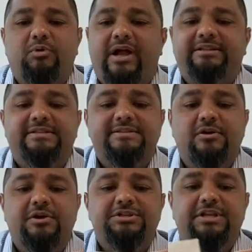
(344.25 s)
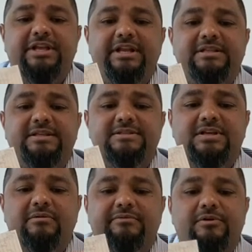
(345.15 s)
practice courage and lean into
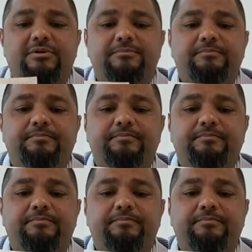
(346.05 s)
discomfort.